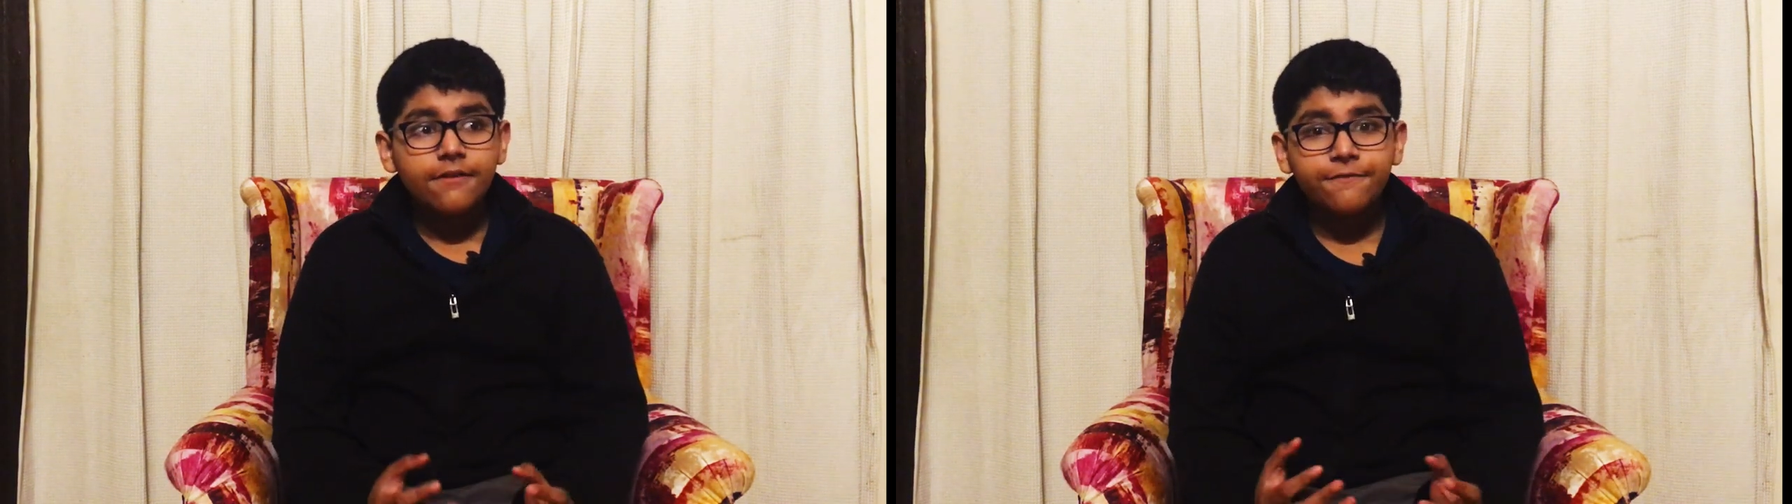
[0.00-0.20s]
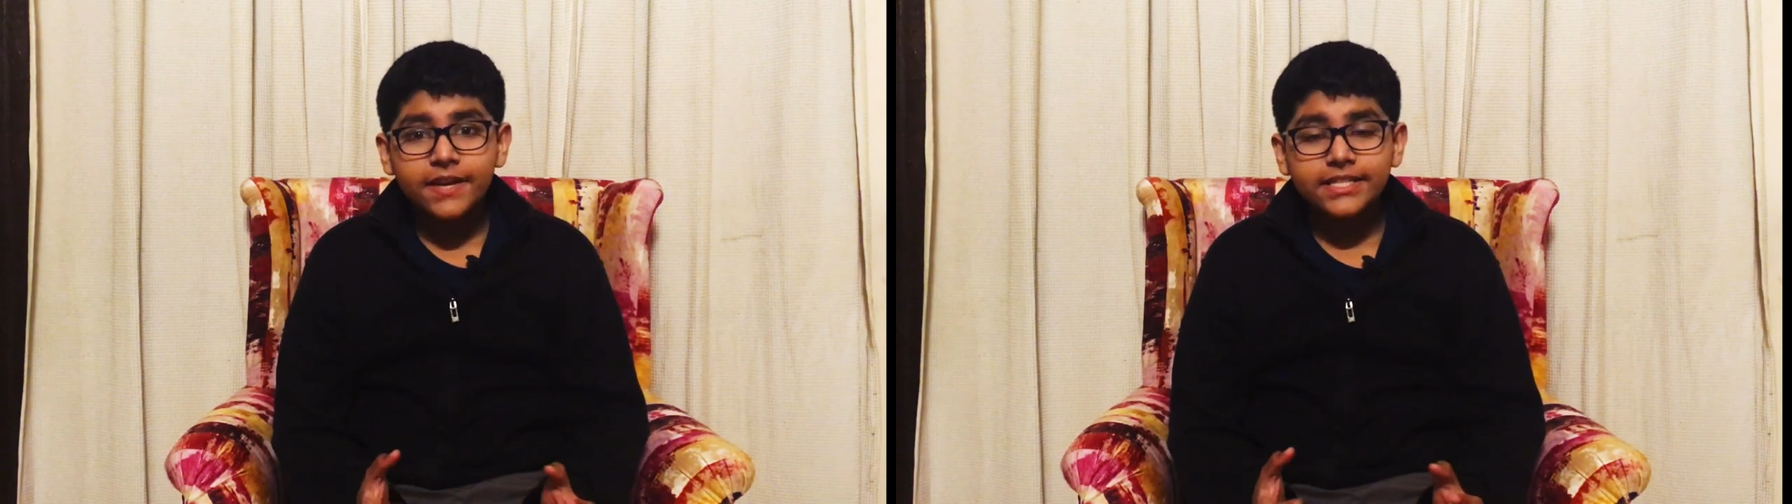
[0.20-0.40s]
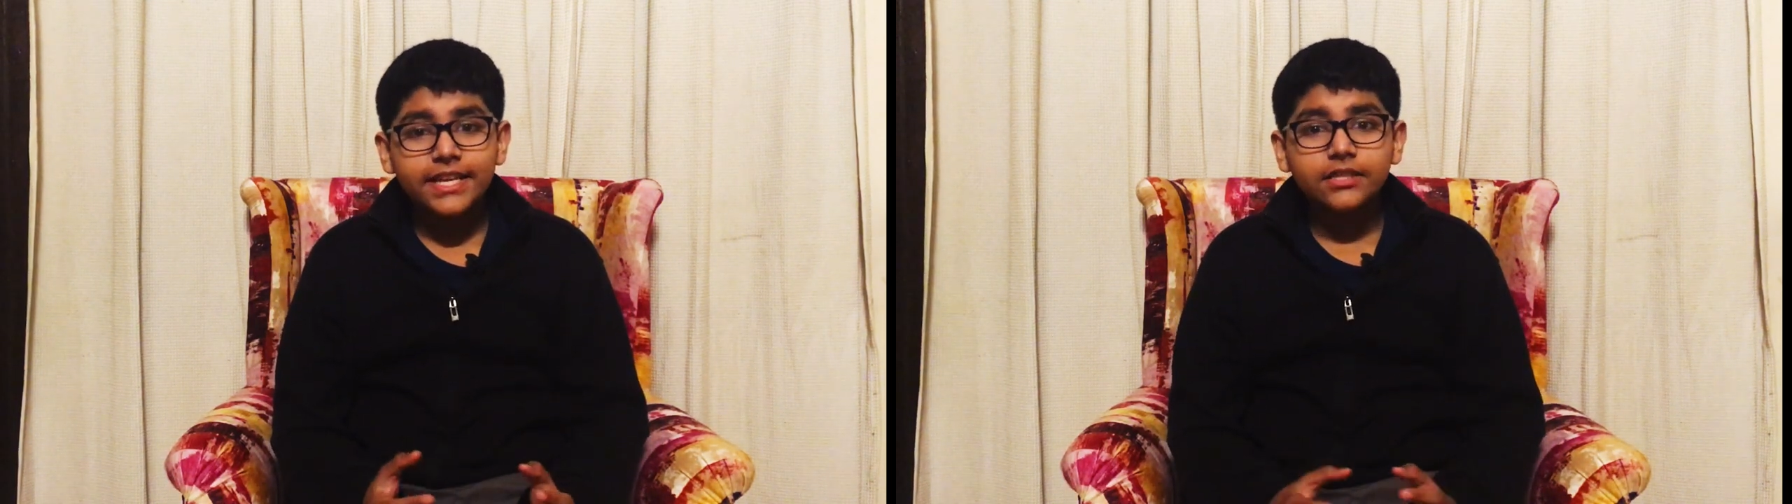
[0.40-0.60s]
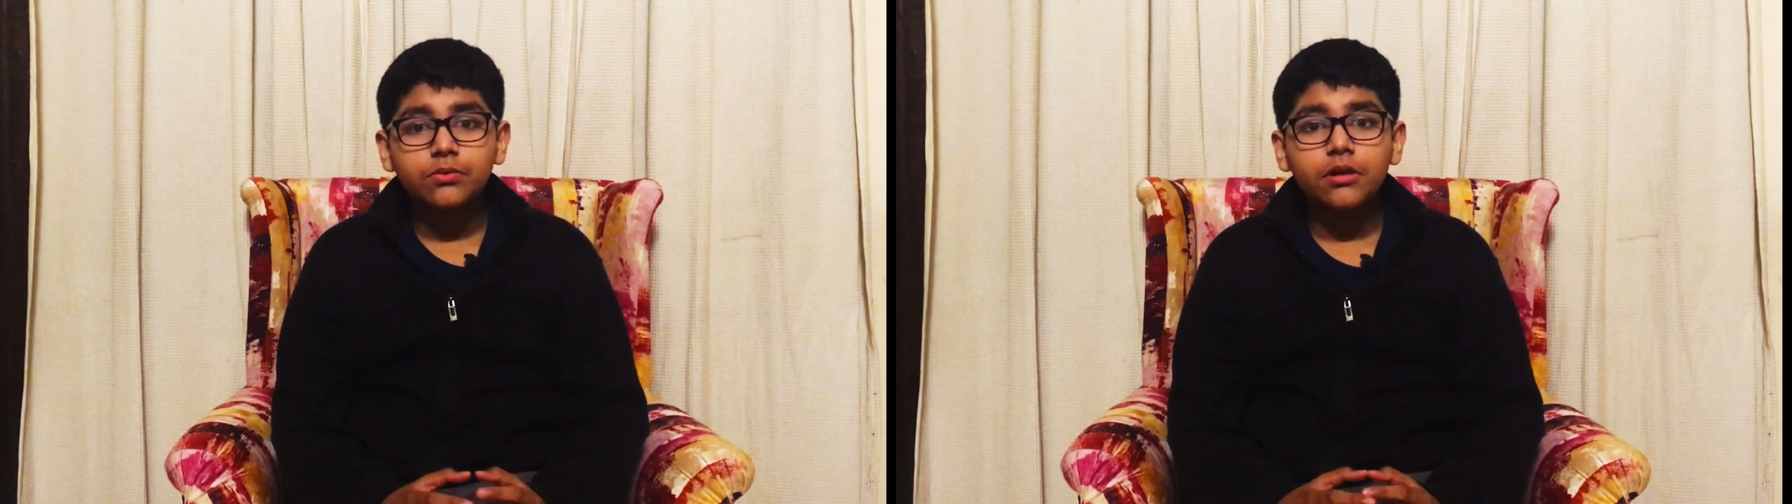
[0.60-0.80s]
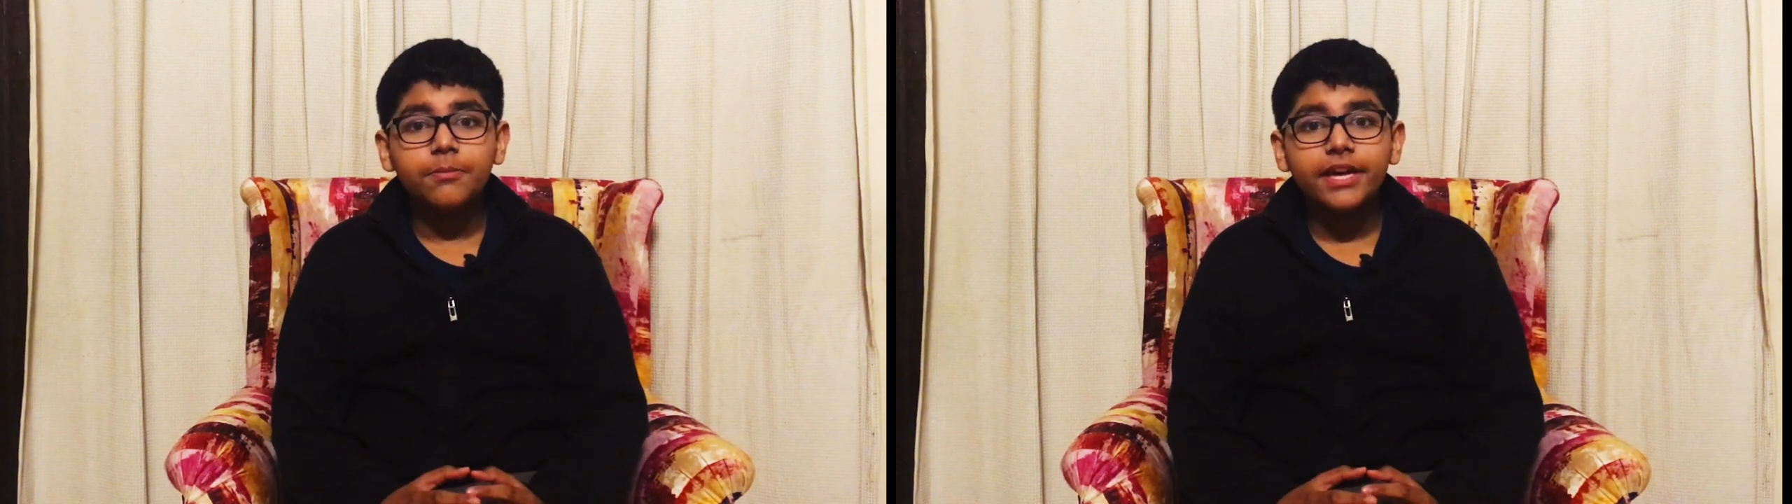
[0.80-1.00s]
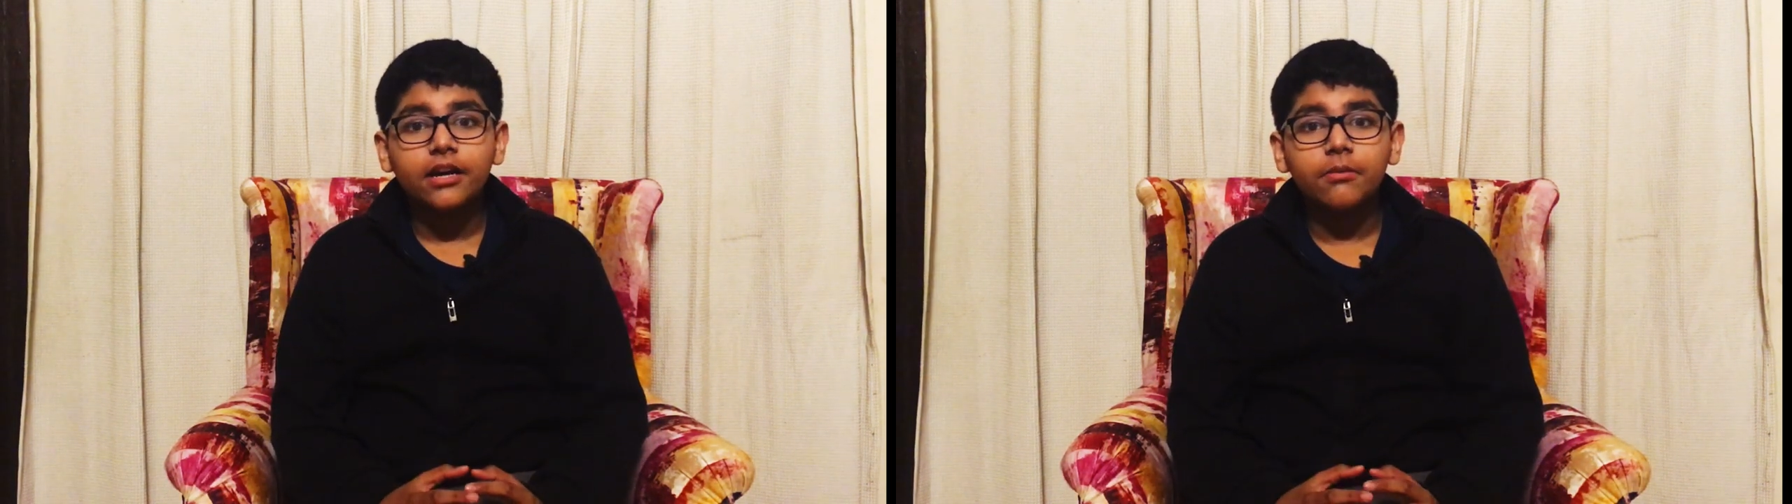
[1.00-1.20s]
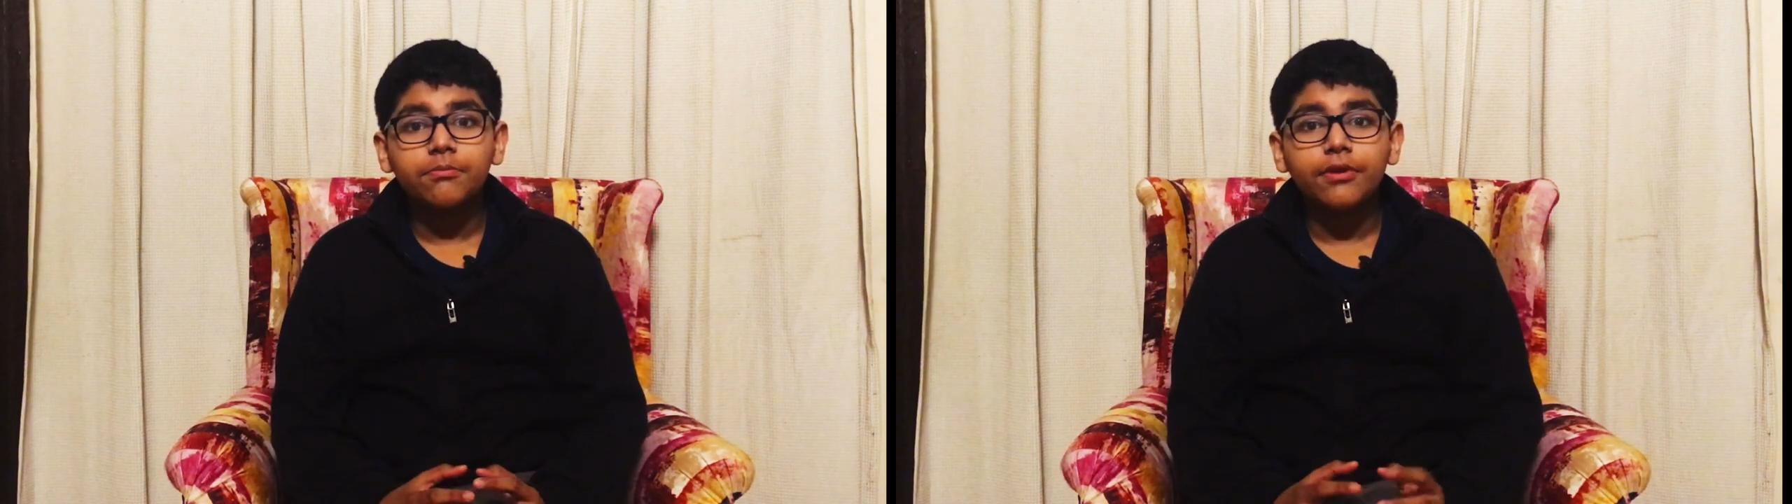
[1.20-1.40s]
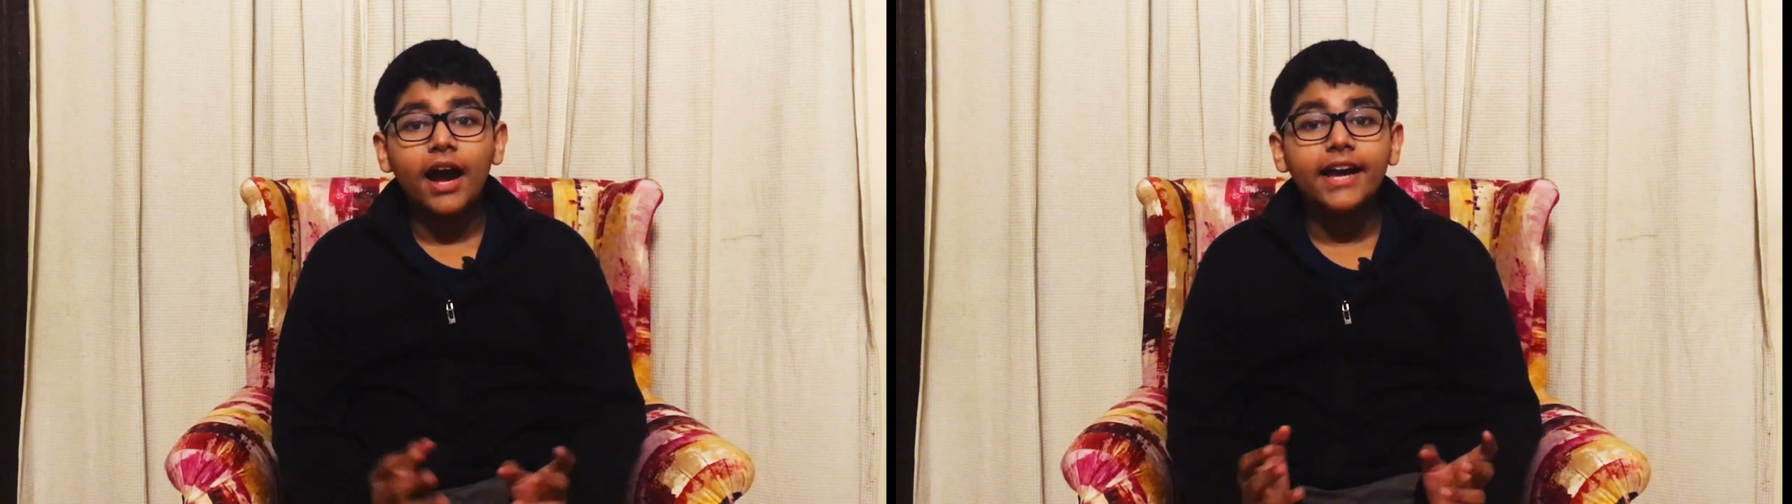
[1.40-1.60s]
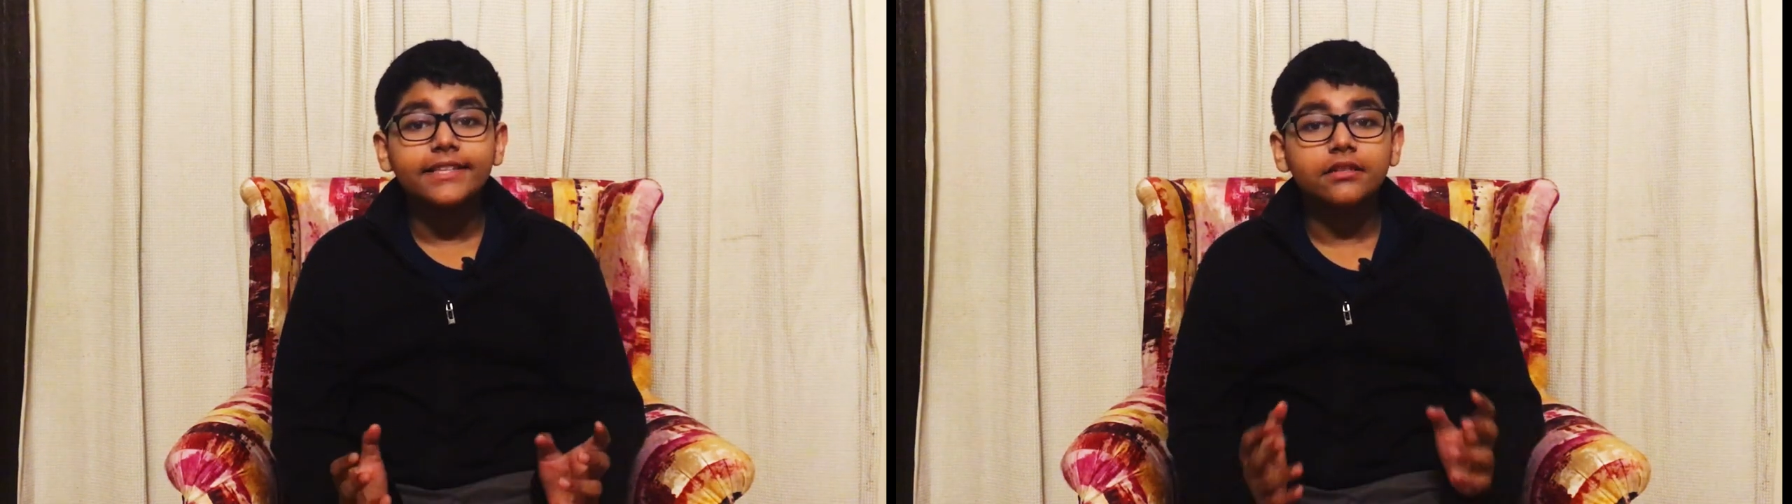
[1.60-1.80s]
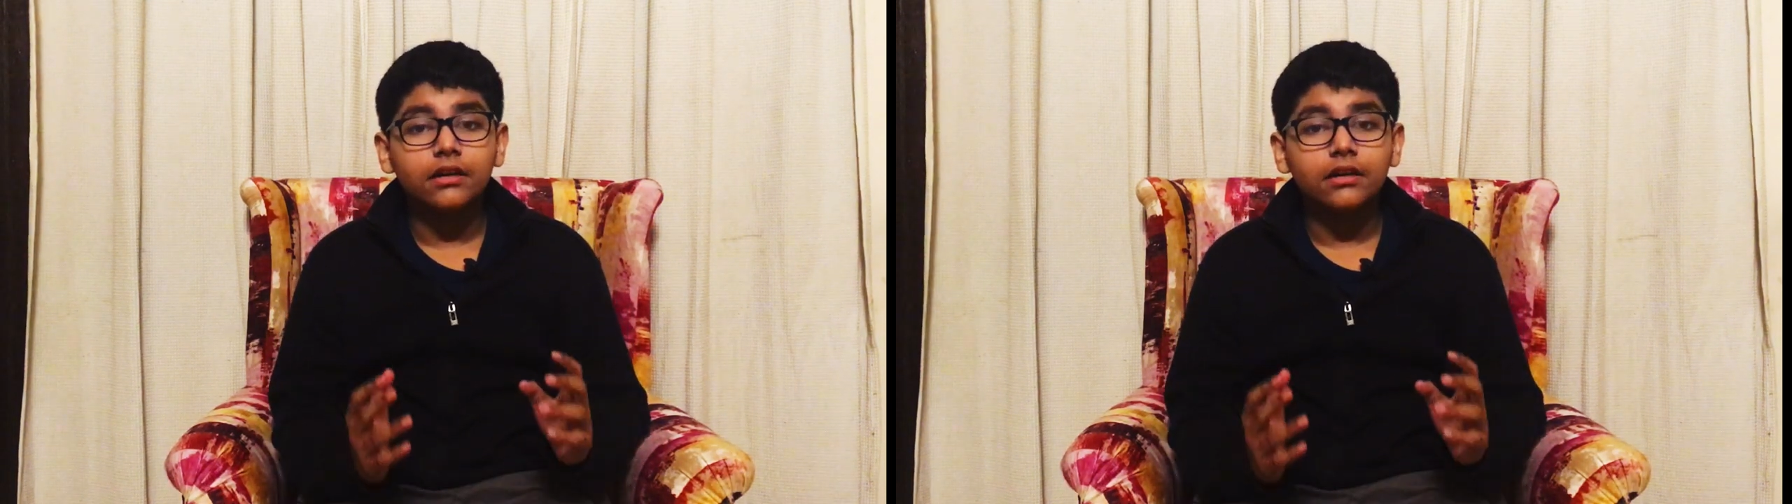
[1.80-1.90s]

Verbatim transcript: physics will be comprised